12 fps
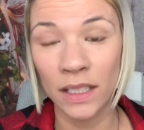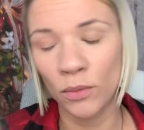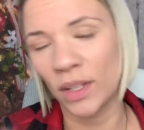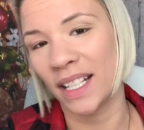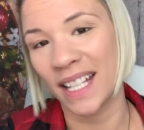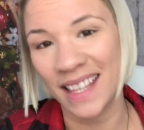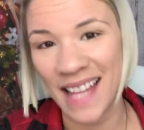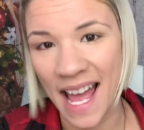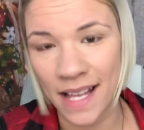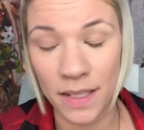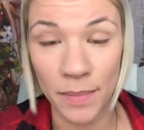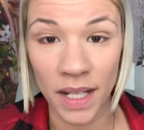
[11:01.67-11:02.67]
Well, not
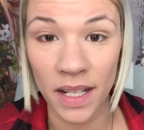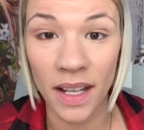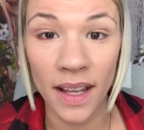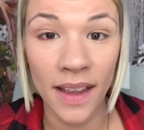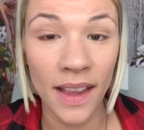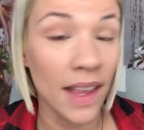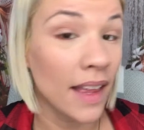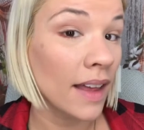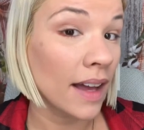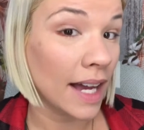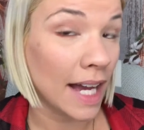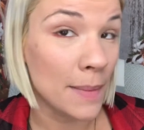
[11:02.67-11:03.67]
last, but
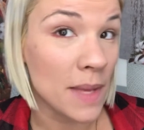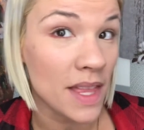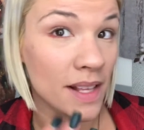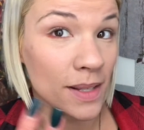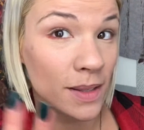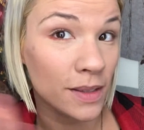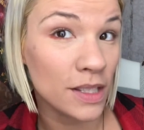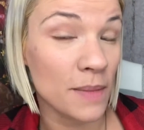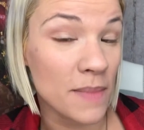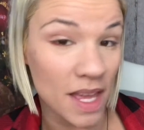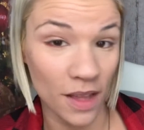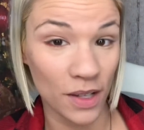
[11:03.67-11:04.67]
this to
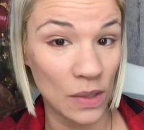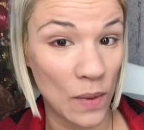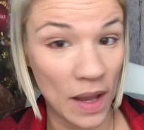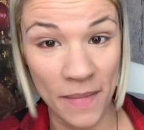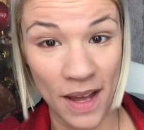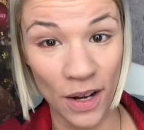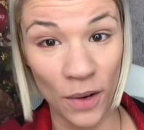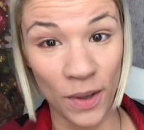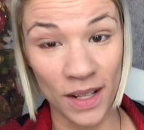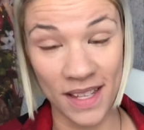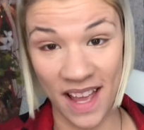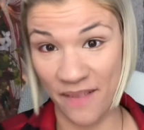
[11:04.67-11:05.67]
me looks way better
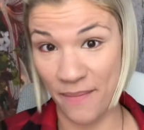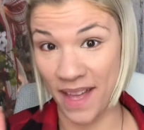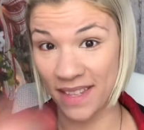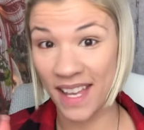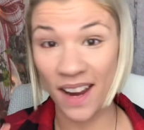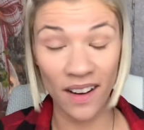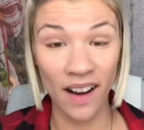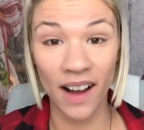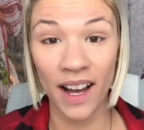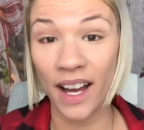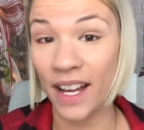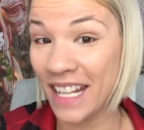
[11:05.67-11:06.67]
once I have mascara
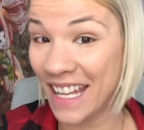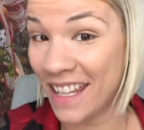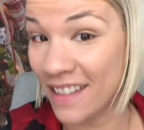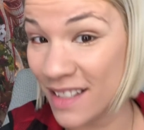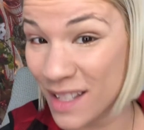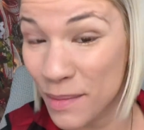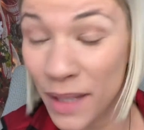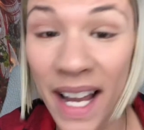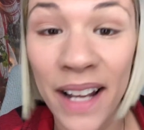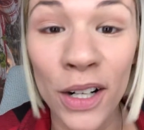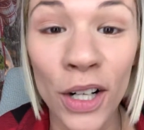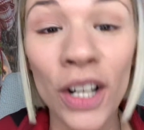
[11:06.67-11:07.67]
on and some
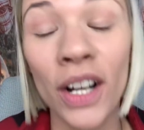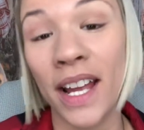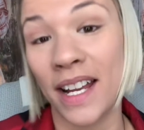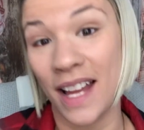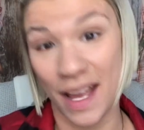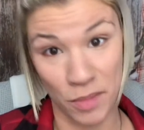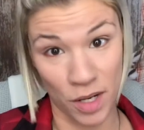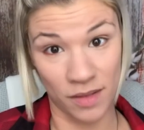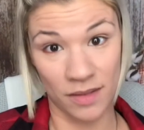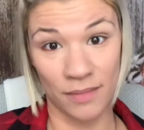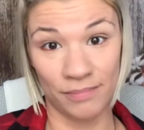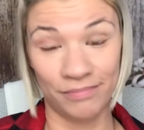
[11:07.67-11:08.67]
liner and eyebrows.